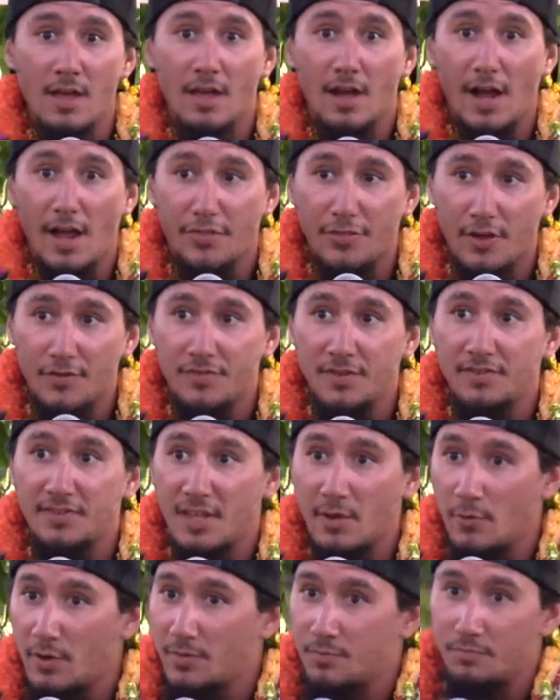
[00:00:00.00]
I thought that
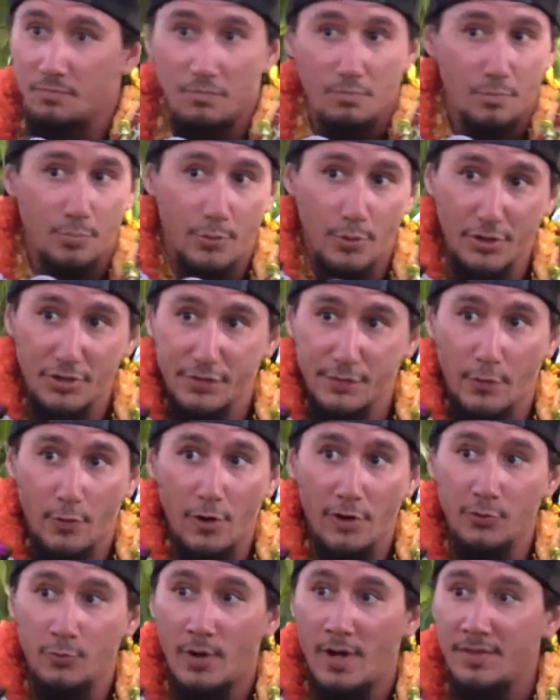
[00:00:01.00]
they would push
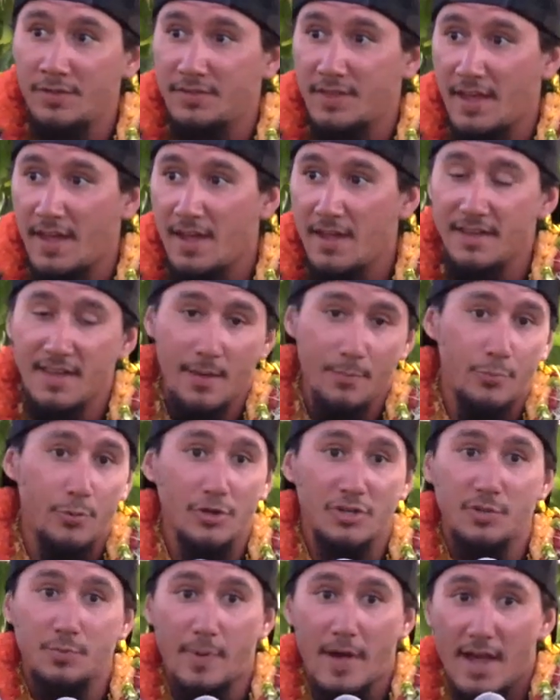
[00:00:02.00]
forward one day, get
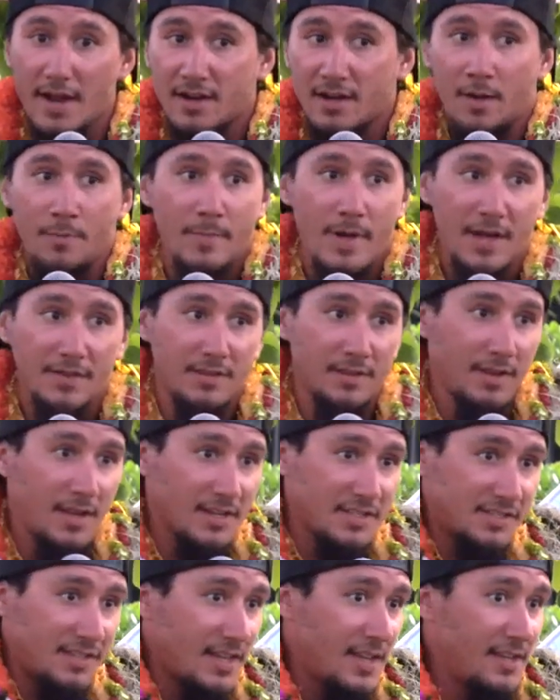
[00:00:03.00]
pushed back, come back the
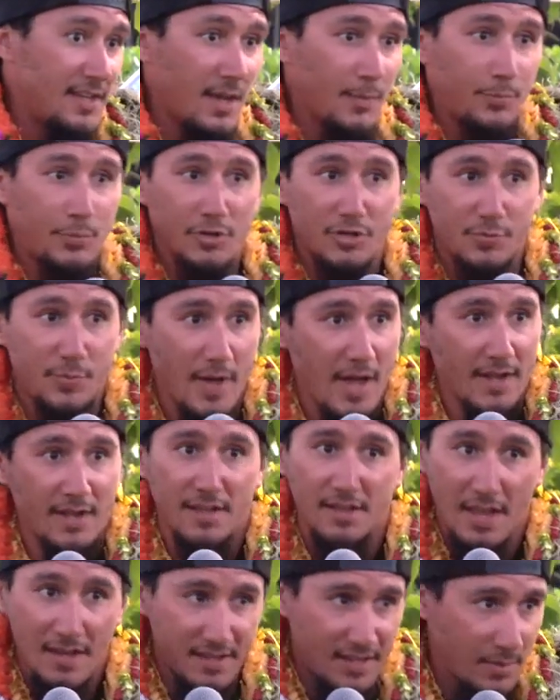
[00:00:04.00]
next day, get pushed back,
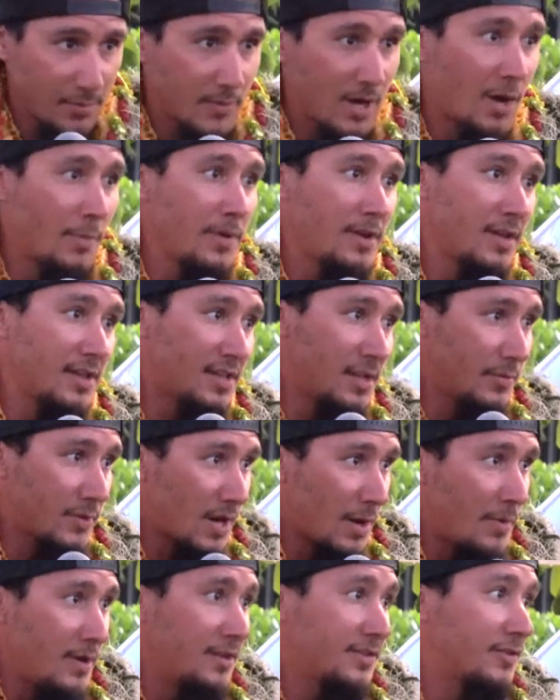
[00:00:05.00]
and, and keep coming and keep
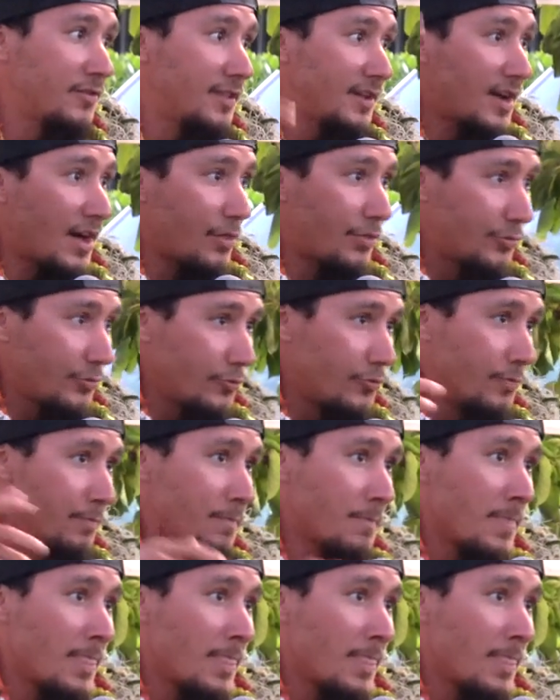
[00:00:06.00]
coming until they got through.